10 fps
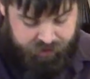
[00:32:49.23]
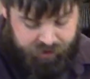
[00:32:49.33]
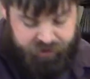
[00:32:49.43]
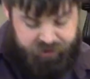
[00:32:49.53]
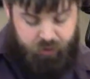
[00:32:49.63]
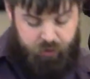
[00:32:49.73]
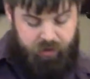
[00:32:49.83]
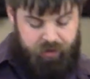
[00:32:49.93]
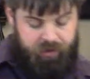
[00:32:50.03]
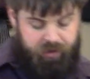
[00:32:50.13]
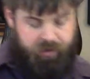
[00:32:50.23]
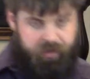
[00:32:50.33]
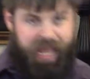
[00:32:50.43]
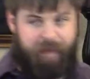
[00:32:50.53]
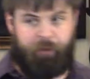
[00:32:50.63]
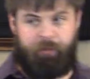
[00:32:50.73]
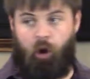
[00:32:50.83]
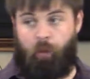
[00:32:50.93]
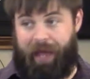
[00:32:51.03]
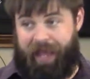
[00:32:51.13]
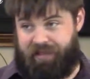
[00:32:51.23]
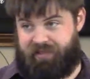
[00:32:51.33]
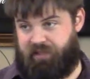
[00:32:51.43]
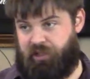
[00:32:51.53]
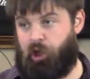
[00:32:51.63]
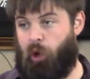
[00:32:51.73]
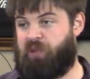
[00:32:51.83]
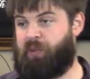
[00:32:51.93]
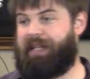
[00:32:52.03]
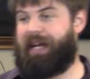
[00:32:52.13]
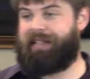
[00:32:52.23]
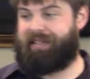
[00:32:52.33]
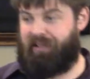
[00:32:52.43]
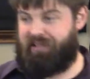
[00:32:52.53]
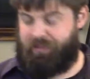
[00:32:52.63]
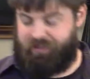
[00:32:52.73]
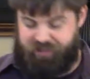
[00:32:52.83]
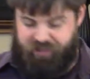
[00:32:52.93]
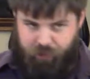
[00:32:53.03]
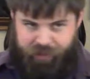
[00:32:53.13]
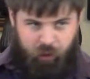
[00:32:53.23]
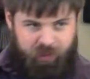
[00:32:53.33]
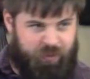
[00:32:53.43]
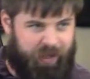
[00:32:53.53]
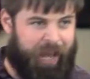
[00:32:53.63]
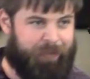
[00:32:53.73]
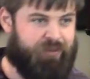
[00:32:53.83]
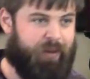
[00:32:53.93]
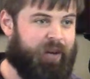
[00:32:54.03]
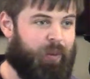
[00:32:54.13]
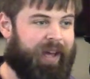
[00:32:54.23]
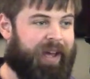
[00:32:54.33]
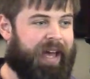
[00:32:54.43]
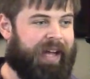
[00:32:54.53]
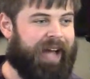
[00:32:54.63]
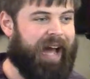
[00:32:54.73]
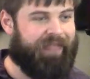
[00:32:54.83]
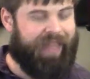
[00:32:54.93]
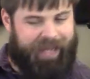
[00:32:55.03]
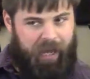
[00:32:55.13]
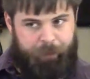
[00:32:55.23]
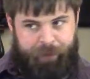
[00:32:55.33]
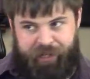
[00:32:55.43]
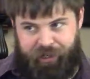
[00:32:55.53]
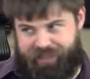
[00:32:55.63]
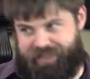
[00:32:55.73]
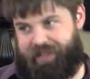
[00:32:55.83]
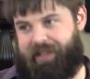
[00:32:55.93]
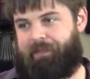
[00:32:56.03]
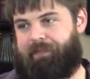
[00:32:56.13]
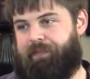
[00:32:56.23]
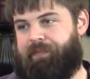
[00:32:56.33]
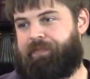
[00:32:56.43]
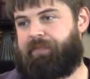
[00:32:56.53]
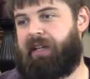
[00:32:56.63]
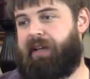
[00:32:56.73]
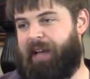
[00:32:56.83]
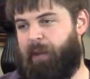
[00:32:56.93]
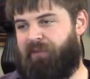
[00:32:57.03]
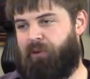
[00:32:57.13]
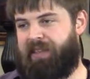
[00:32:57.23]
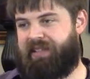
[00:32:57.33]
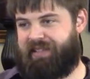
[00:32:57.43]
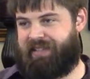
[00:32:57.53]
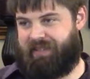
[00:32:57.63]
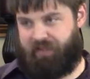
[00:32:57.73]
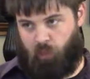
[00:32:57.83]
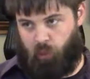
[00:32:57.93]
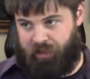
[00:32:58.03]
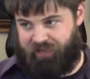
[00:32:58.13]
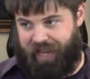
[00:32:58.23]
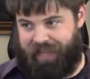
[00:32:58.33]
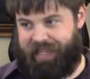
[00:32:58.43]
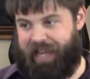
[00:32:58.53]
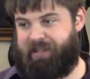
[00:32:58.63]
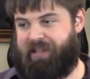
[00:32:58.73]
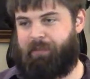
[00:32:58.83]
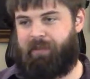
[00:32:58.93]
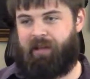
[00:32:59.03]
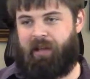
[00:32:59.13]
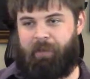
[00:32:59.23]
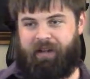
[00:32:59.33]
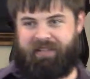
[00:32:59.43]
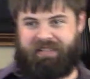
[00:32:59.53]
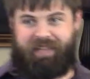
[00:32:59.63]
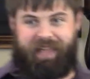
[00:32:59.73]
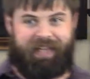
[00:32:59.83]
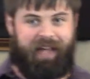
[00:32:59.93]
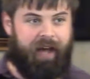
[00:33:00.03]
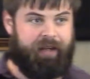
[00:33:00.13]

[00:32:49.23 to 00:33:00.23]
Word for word: So Abram obeys goes where God tells him to do, and notice what happens right away. God then appeared to him. Now, before this, it says that the word of God came to him, but it doesn't say that God